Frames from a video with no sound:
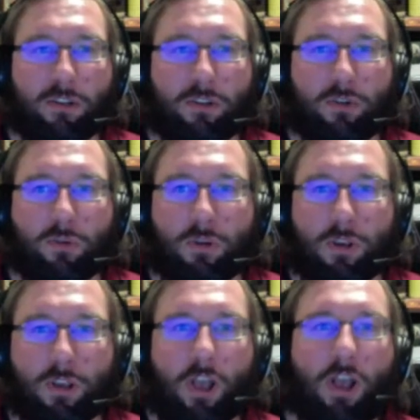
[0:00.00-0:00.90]

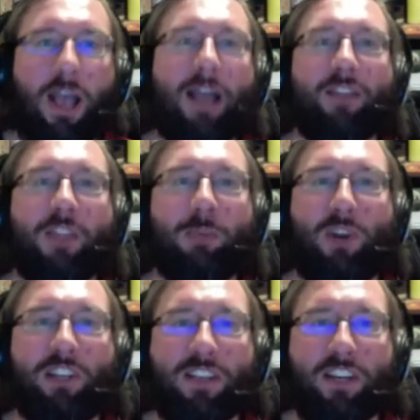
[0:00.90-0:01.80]
The
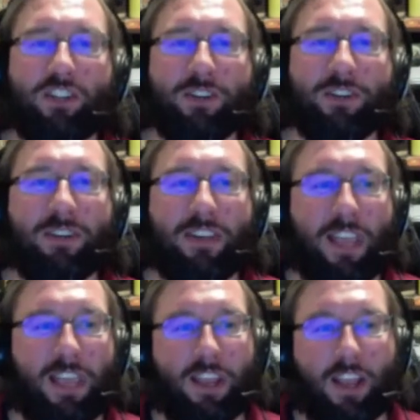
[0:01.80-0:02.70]
Borellus Collection.
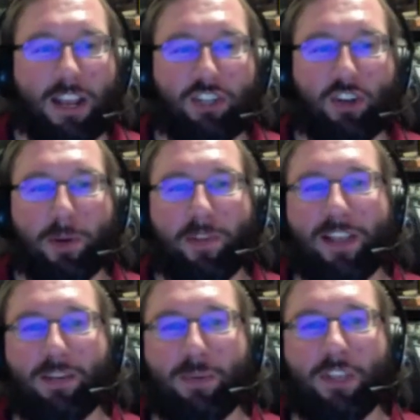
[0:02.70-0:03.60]
Yay, I can actually talk about
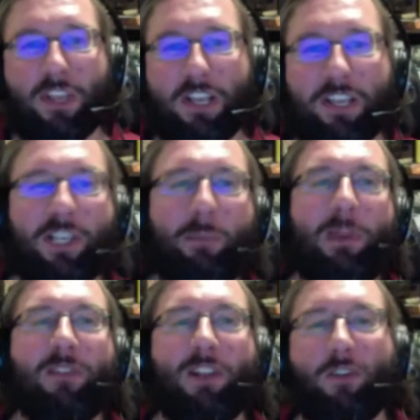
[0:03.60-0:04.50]
that with some
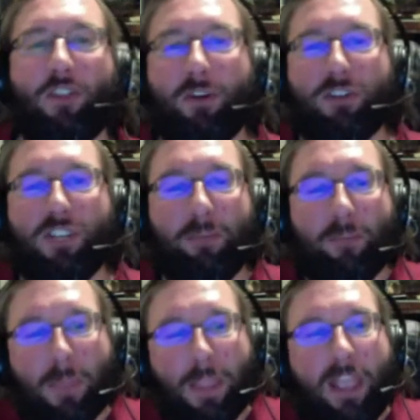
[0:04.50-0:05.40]
level of authority.
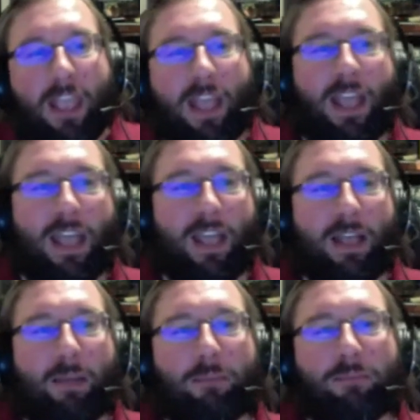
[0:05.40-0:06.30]

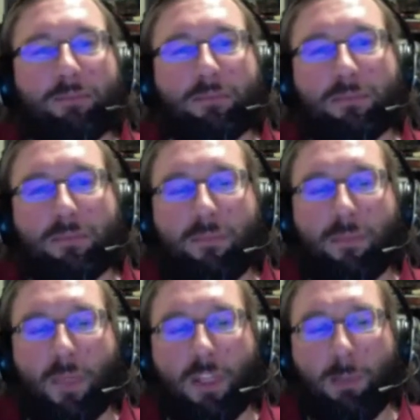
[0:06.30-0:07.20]
The
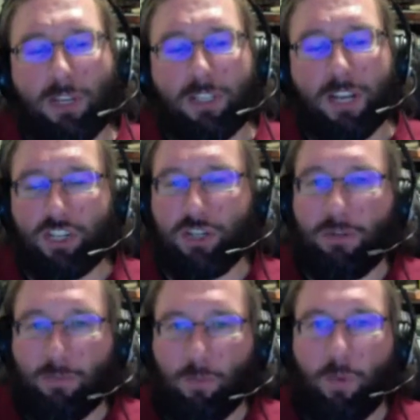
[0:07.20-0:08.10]
Borellus
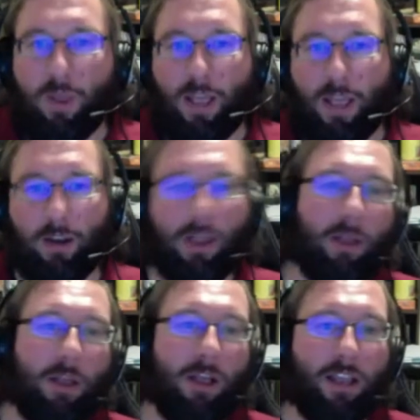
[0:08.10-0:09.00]
Collection, and
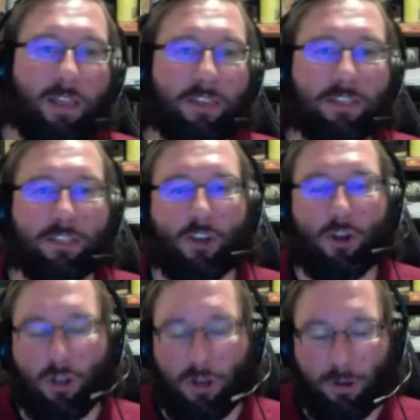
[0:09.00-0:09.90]
again, this is
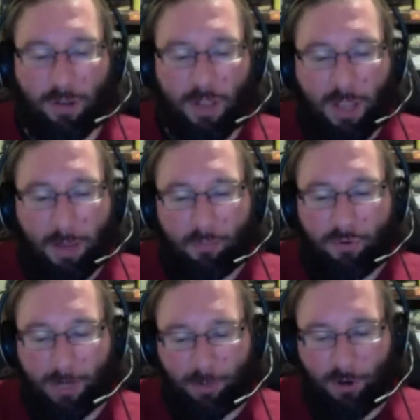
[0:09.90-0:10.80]
all
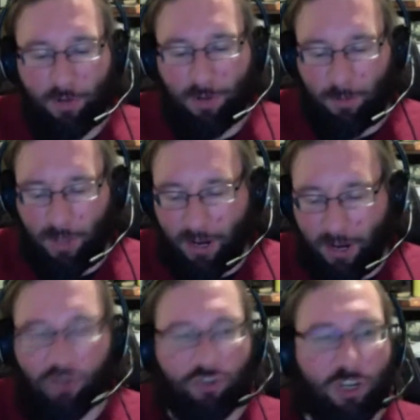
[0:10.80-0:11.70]
pre-approval by
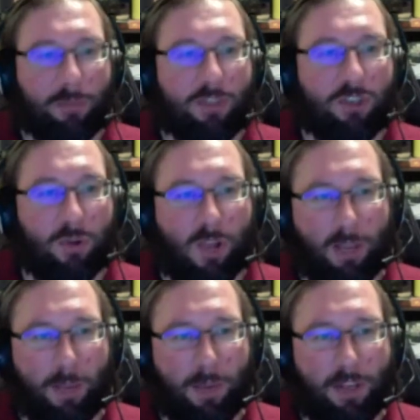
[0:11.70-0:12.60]
Arcdream, so I
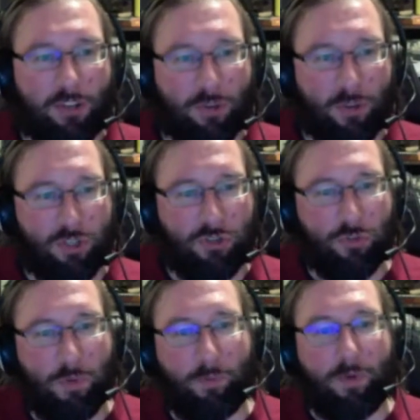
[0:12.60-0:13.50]
may be told
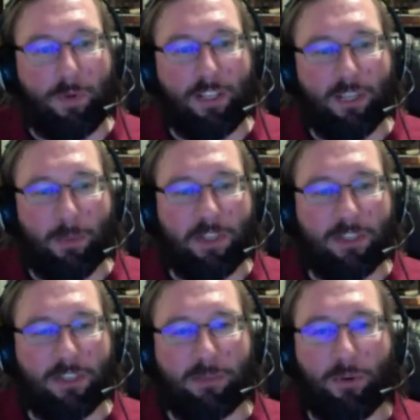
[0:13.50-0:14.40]
to rewrite some of this
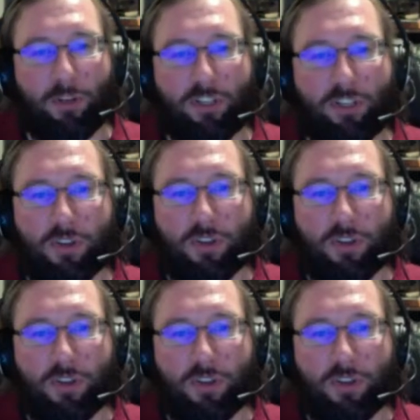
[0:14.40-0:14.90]
at some point.